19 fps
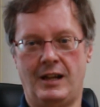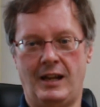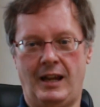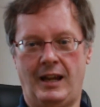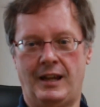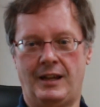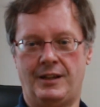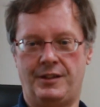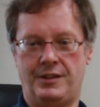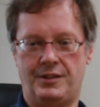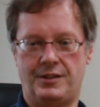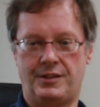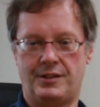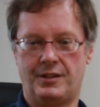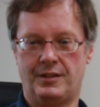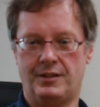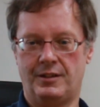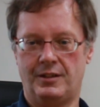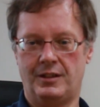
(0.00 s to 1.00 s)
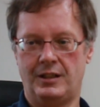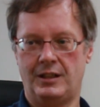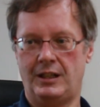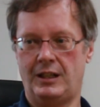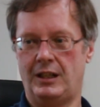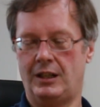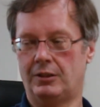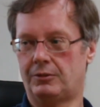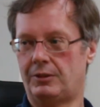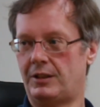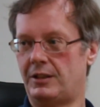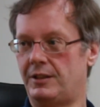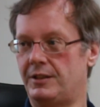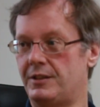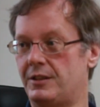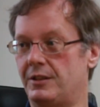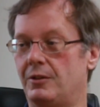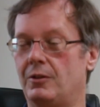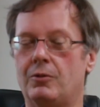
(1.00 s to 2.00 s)
as Hillary
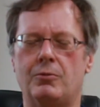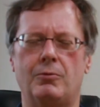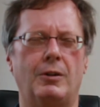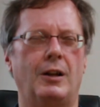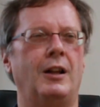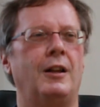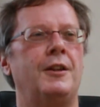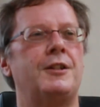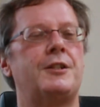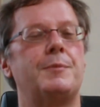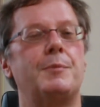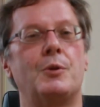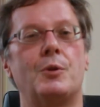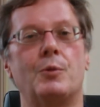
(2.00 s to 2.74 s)
Clinton. Oh, Elizabeth